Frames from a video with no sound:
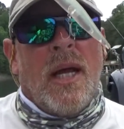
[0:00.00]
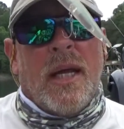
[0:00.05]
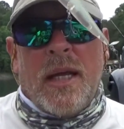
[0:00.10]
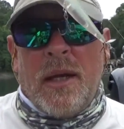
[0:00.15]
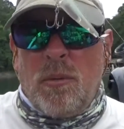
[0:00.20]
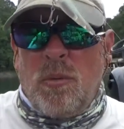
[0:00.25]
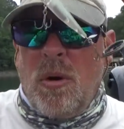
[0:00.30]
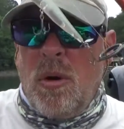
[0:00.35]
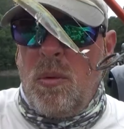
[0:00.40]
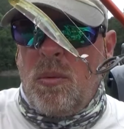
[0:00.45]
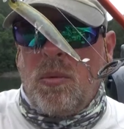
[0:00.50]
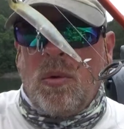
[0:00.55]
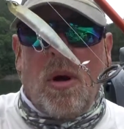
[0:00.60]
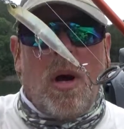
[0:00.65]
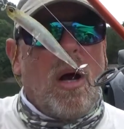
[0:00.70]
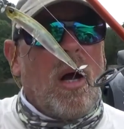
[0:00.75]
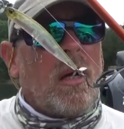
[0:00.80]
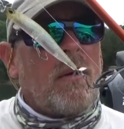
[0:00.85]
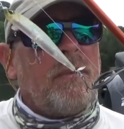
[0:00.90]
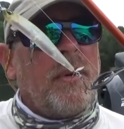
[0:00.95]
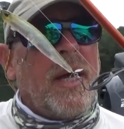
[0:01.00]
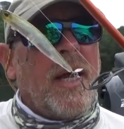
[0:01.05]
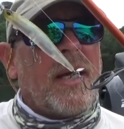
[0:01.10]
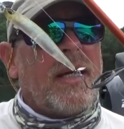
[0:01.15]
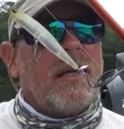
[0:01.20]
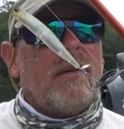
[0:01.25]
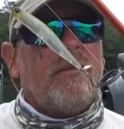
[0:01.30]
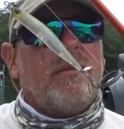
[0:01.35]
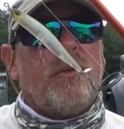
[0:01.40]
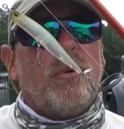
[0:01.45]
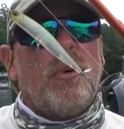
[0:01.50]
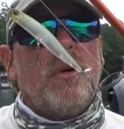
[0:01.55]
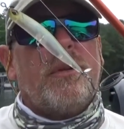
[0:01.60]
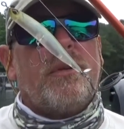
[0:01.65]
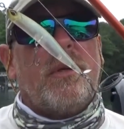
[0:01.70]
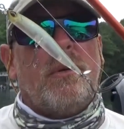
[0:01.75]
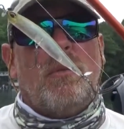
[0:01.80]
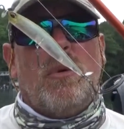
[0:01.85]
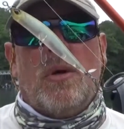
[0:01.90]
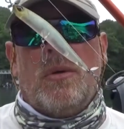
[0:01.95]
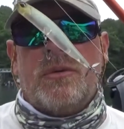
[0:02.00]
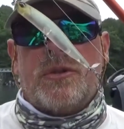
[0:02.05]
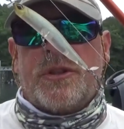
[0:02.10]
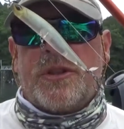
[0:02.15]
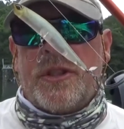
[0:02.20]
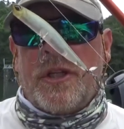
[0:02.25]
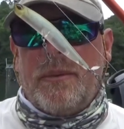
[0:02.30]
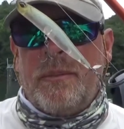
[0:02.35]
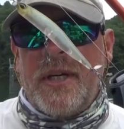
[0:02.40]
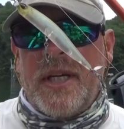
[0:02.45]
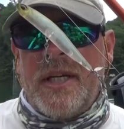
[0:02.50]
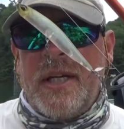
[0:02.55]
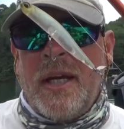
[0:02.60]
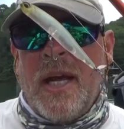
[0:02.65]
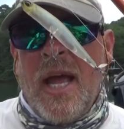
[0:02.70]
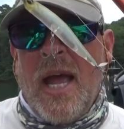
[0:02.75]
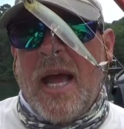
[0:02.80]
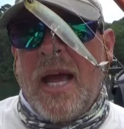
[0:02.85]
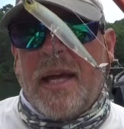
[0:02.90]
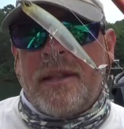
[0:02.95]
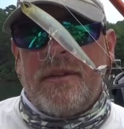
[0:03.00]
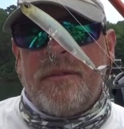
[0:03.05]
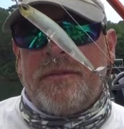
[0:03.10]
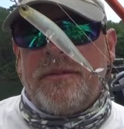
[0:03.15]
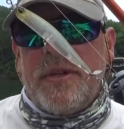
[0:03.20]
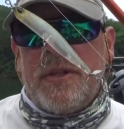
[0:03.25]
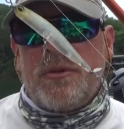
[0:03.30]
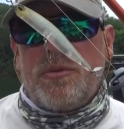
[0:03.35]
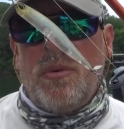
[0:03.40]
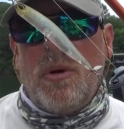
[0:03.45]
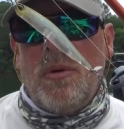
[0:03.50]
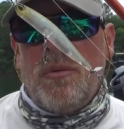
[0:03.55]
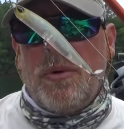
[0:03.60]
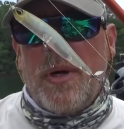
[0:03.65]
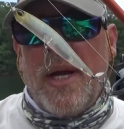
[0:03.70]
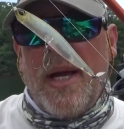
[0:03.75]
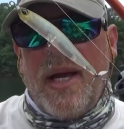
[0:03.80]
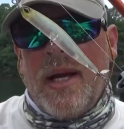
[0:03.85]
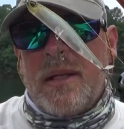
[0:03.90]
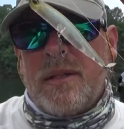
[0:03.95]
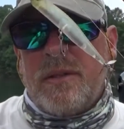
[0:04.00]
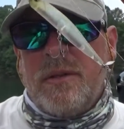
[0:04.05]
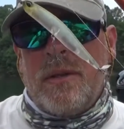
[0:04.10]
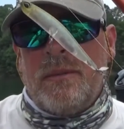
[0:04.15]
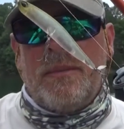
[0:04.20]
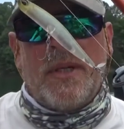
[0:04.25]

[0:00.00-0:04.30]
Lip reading: it won't rock back and forth, it won't shimmy, and the fish won't react to it